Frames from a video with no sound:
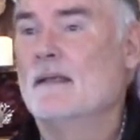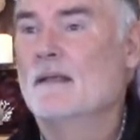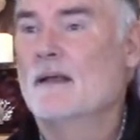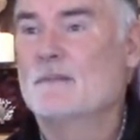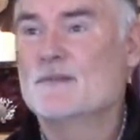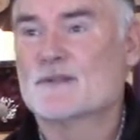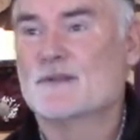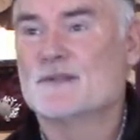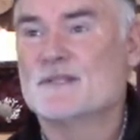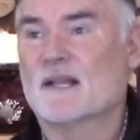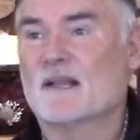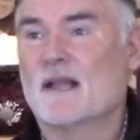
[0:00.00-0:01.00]
I'm just going
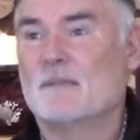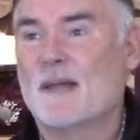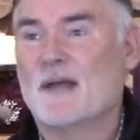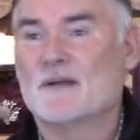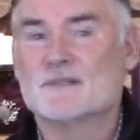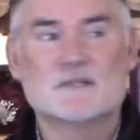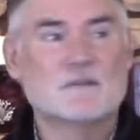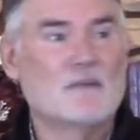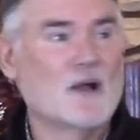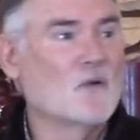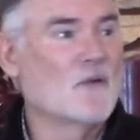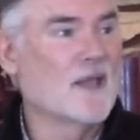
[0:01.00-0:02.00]
to take matters into
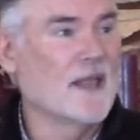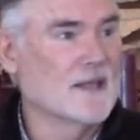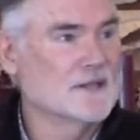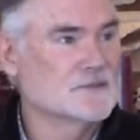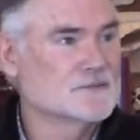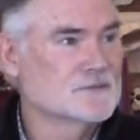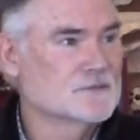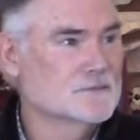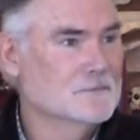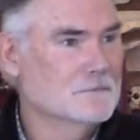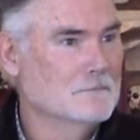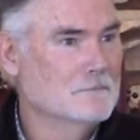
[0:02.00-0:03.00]
my own hands,
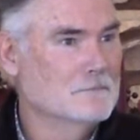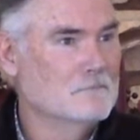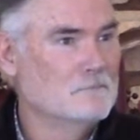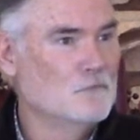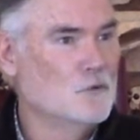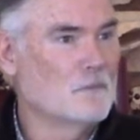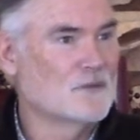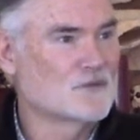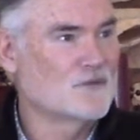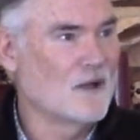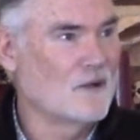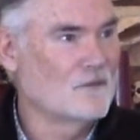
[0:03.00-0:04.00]
do it
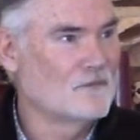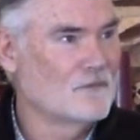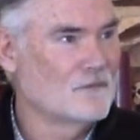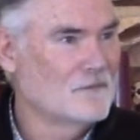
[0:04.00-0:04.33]
myself?